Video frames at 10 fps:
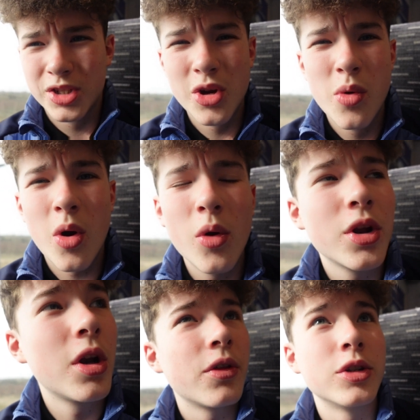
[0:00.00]
So we're on
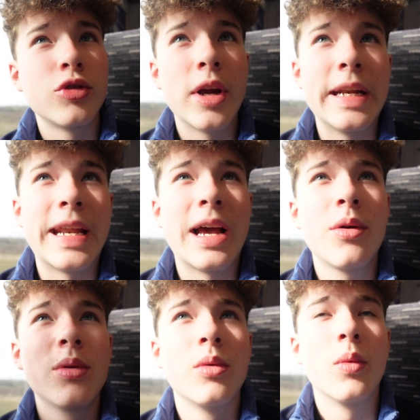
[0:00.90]
another train
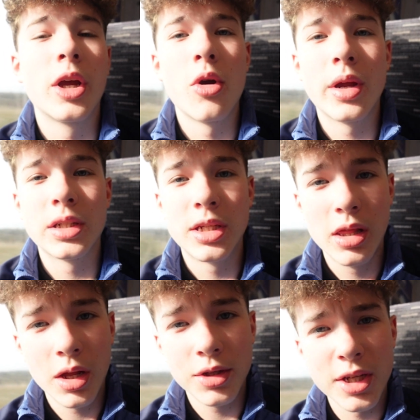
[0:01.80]
now. We're going to
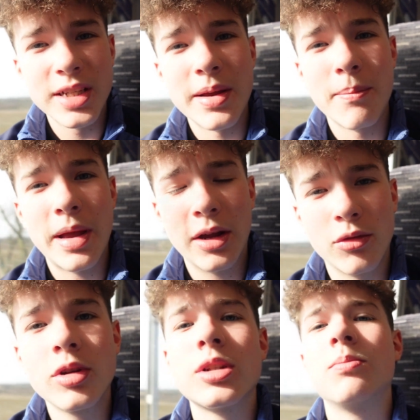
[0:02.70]
London St
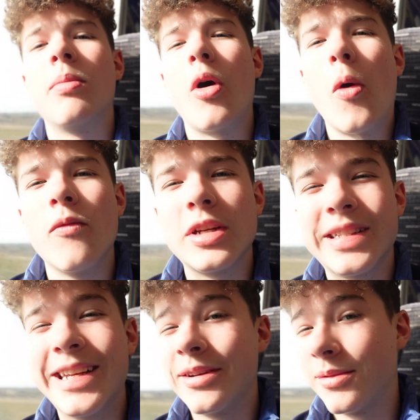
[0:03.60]
Pancras, but
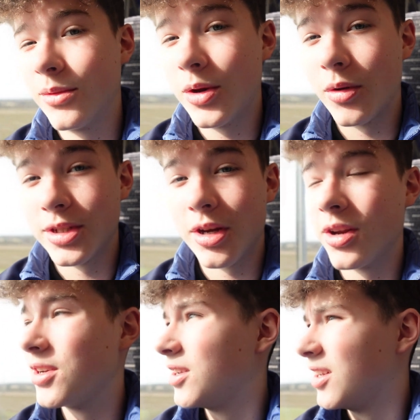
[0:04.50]
obviously we're not
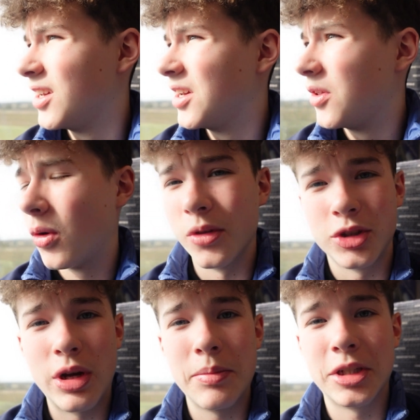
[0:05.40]
done.
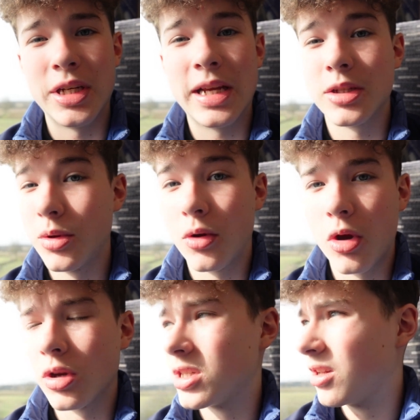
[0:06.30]
the train mission yet, so we're not
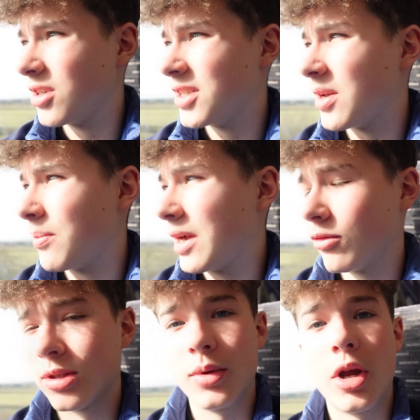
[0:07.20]
going to London St
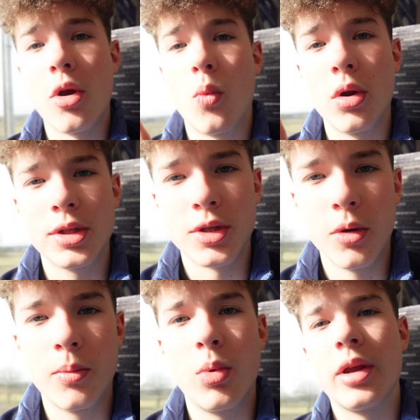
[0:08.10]
Pancras. We're going one
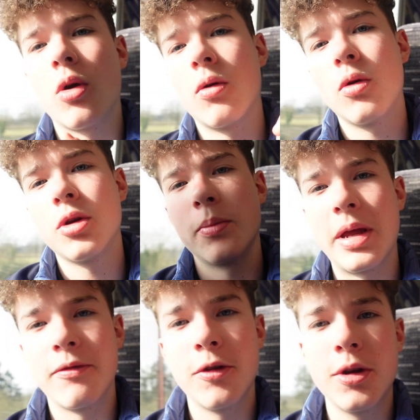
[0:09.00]
stop. We got on at
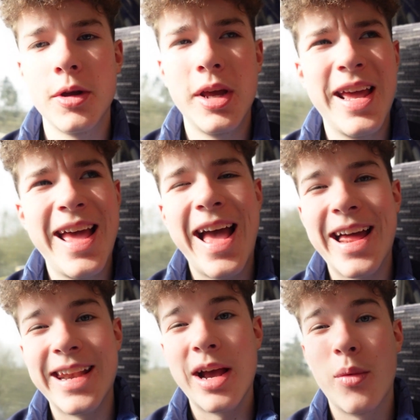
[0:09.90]
Bedford,
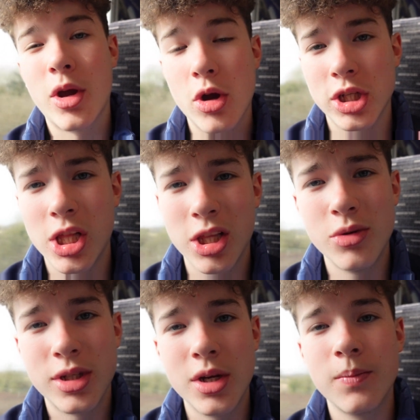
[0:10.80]
and now we're going
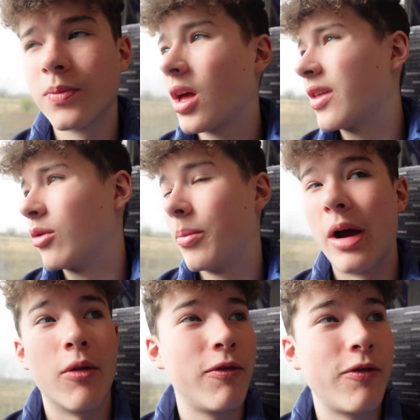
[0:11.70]
Luton. I think we're
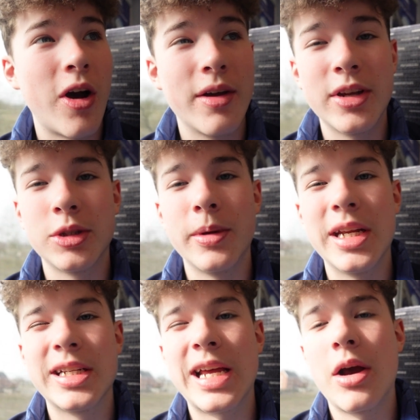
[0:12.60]
about 5-ish
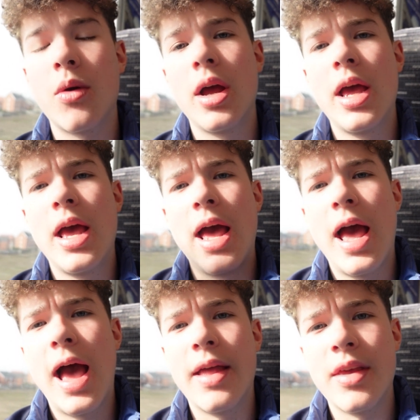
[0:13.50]
minutes out,
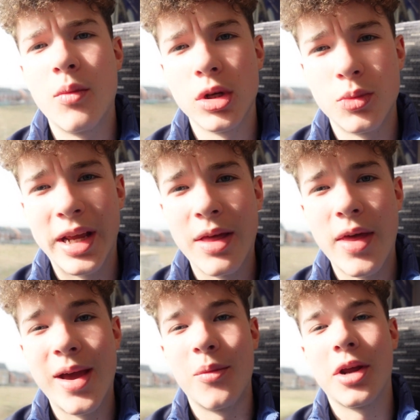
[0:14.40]
and then once we get
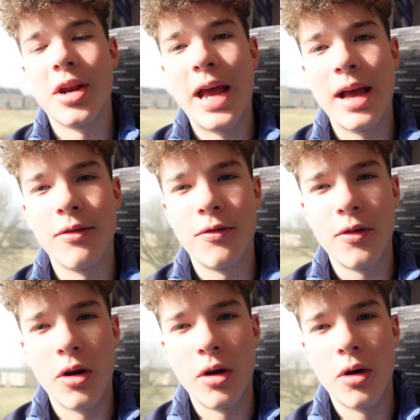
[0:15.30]
there, we're going to have
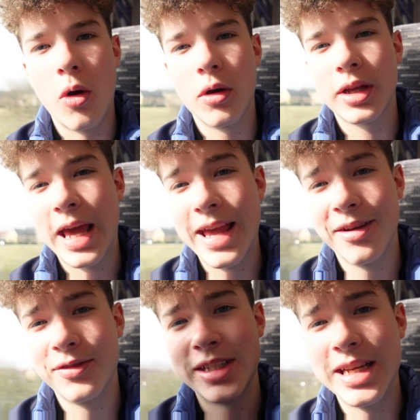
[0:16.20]
our
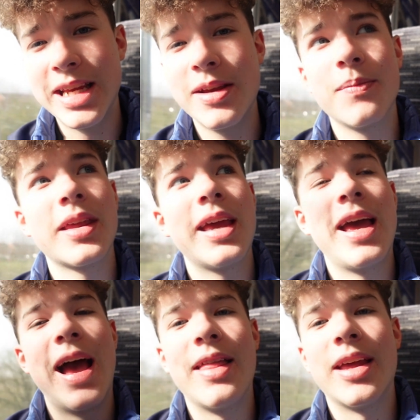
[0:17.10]
KFC,
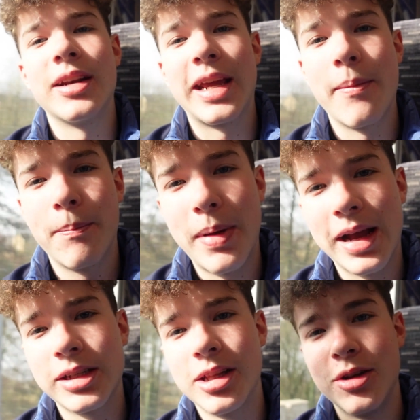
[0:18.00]
and then get
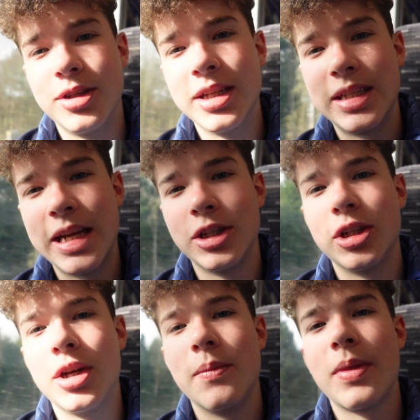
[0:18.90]
back to Luton
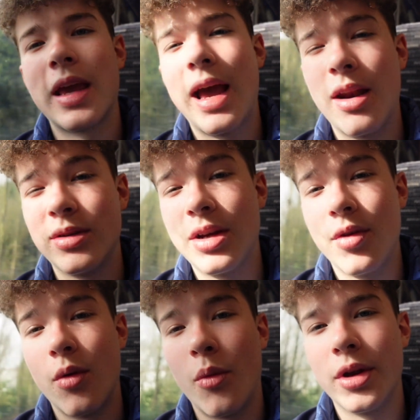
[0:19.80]
Station, and I'll tell
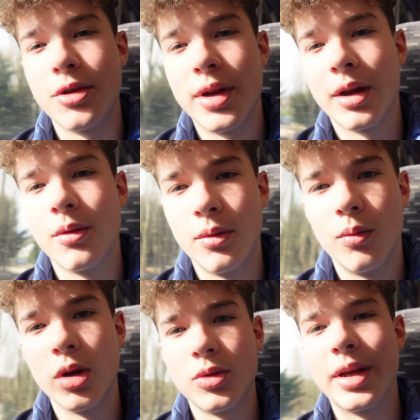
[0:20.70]
you what we're doing
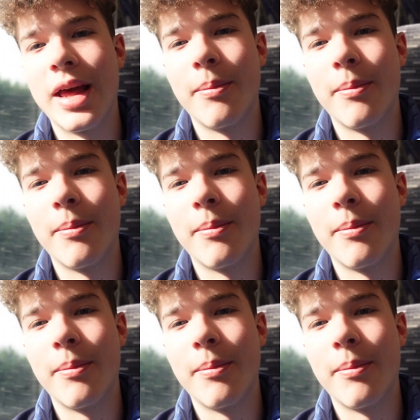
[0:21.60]
once we get